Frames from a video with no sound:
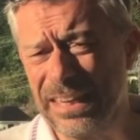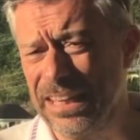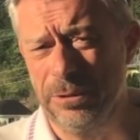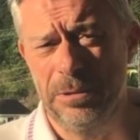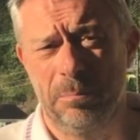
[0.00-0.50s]

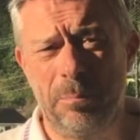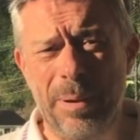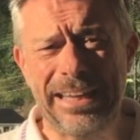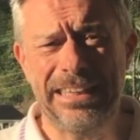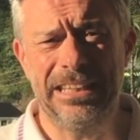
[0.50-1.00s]
Anyway,
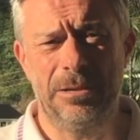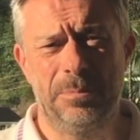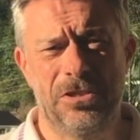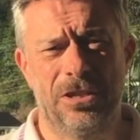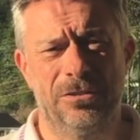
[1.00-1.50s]
back in
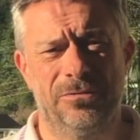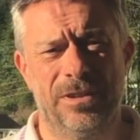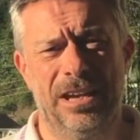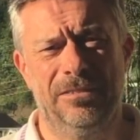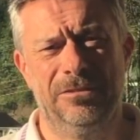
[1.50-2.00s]
episode
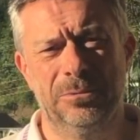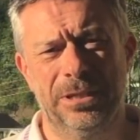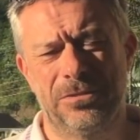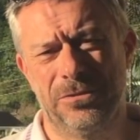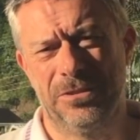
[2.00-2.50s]
5, you
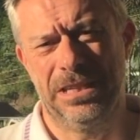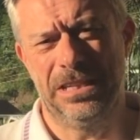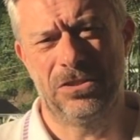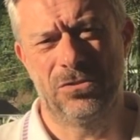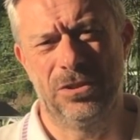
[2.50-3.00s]
went through the
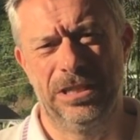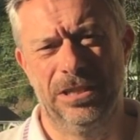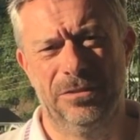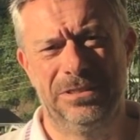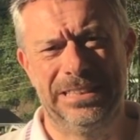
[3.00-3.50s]
history
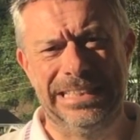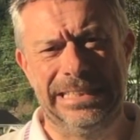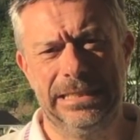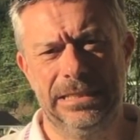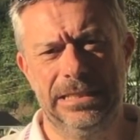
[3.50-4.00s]
of
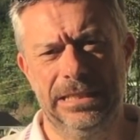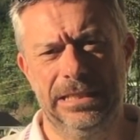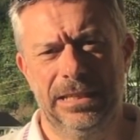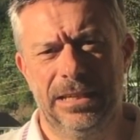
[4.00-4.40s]
DTD,